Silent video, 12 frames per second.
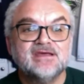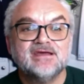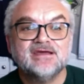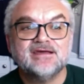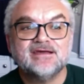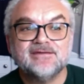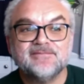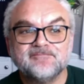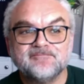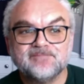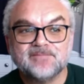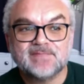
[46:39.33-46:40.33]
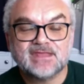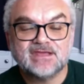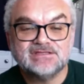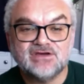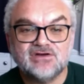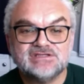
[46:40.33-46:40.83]

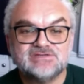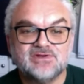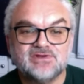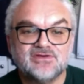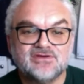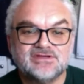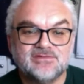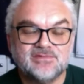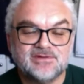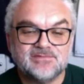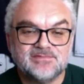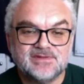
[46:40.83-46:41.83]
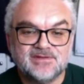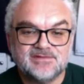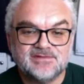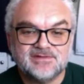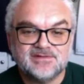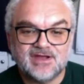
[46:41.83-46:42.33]
because I also want to talk to you about
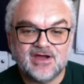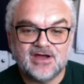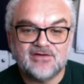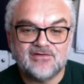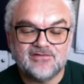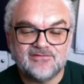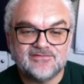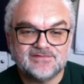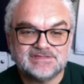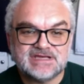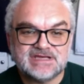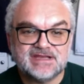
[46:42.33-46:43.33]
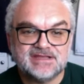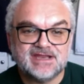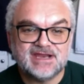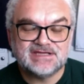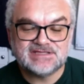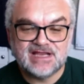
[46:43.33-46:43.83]
the honor of singing the
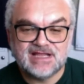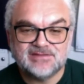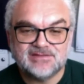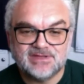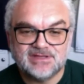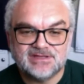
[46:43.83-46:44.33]
national anthem